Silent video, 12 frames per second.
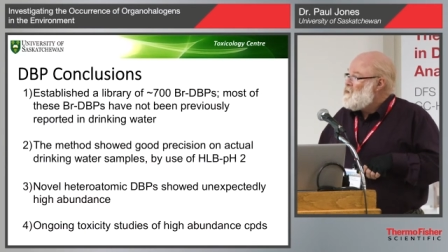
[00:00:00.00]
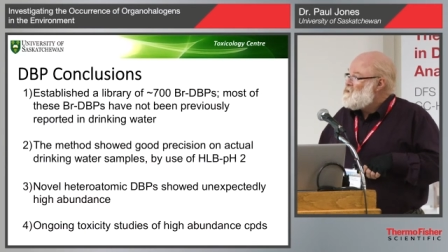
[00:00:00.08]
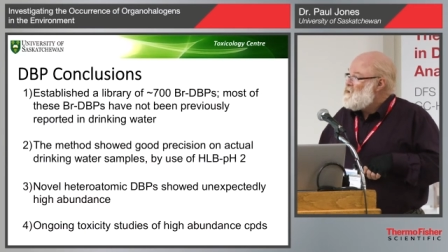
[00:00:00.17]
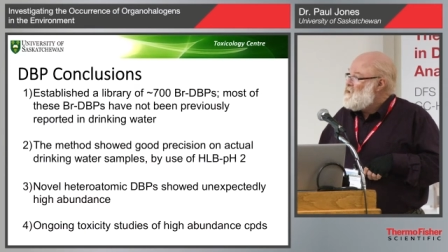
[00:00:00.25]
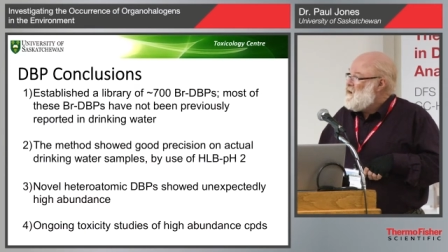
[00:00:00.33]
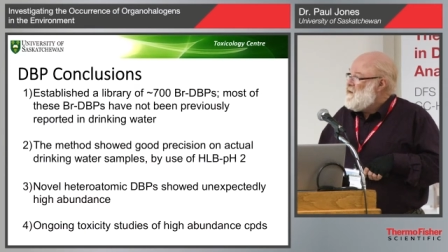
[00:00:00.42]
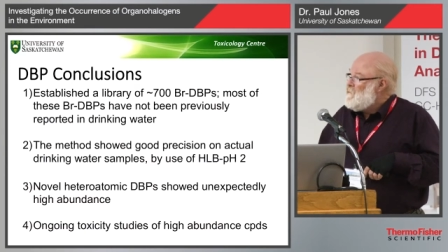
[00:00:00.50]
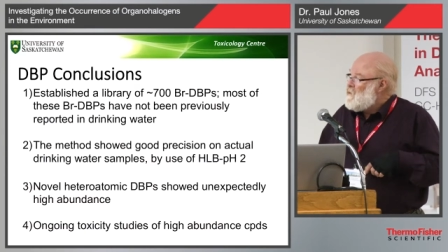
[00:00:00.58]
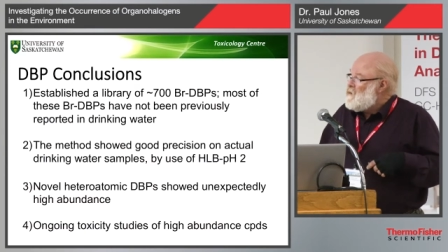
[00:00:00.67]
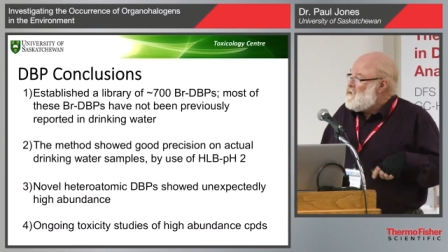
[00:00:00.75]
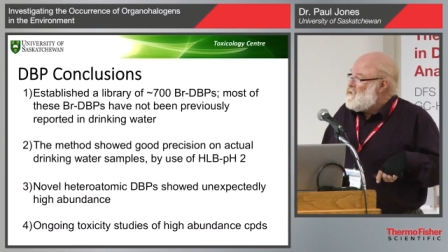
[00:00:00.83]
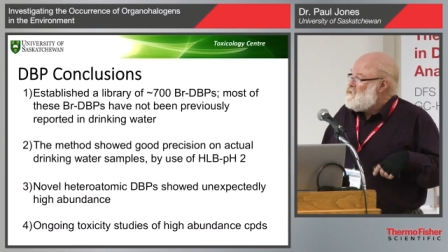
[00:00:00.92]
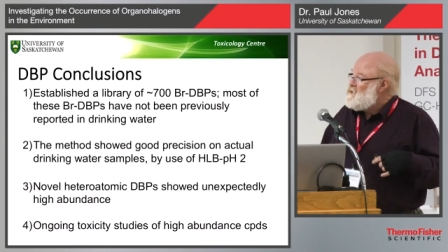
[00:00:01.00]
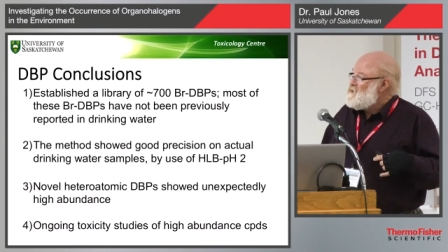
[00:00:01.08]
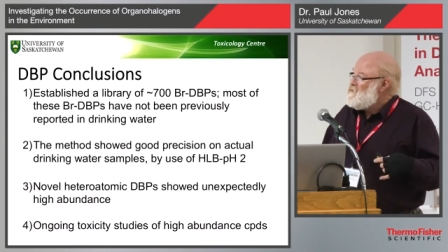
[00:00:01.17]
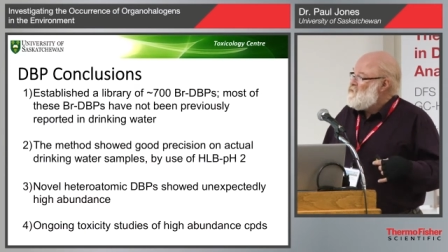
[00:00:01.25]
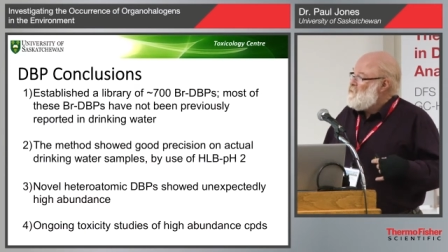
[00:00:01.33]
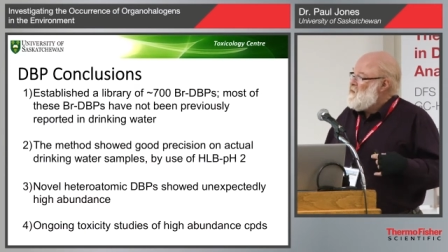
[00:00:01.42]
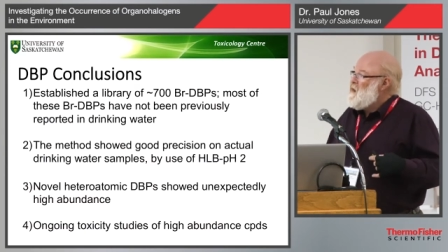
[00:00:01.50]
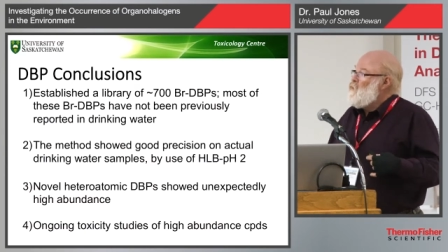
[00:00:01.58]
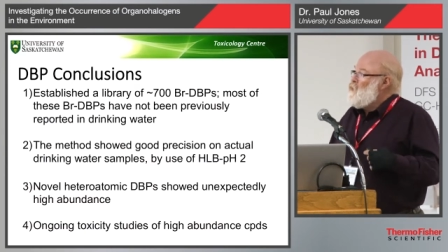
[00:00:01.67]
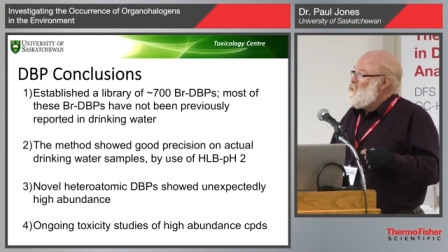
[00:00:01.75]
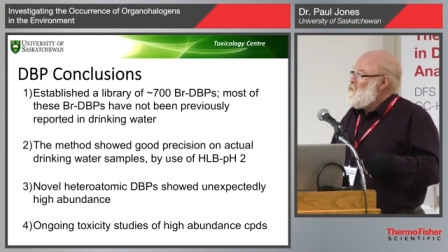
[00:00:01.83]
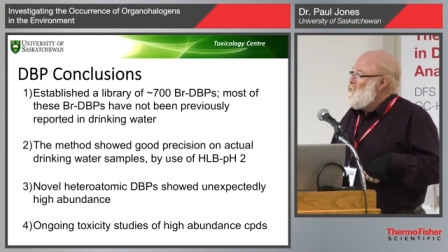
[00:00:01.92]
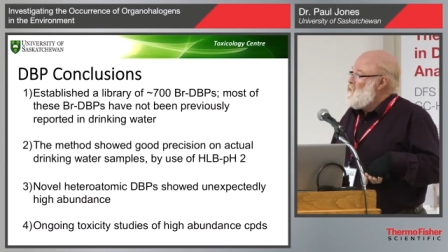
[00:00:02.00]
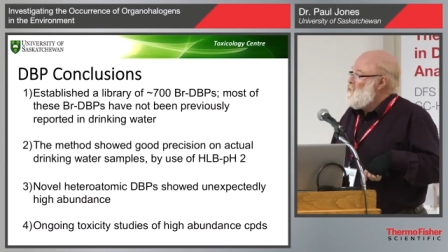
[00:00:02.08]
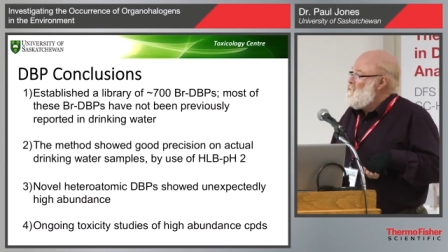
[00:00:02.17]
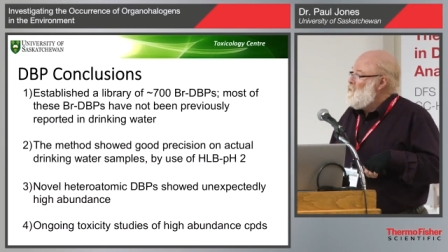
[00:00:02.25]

So the conclusions from that work then are